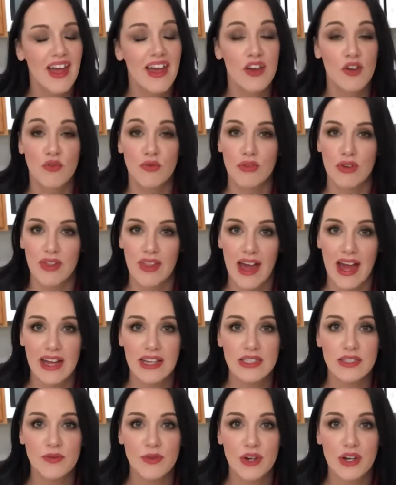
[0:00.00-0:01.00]
relax
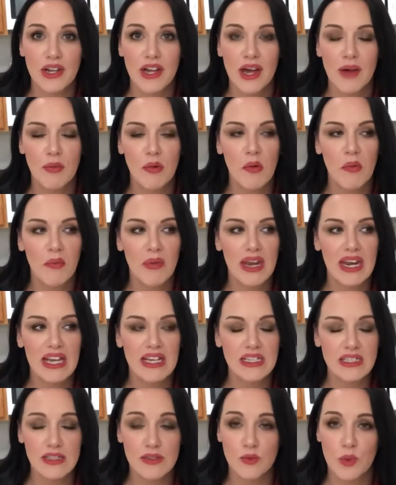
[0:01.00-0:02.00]
for a couple
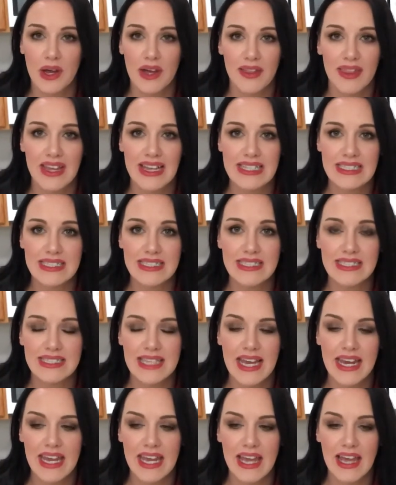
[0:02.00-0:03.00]
minutes while this is
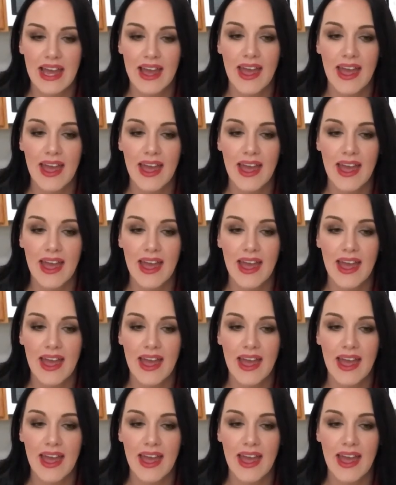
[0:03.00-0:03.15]
setting,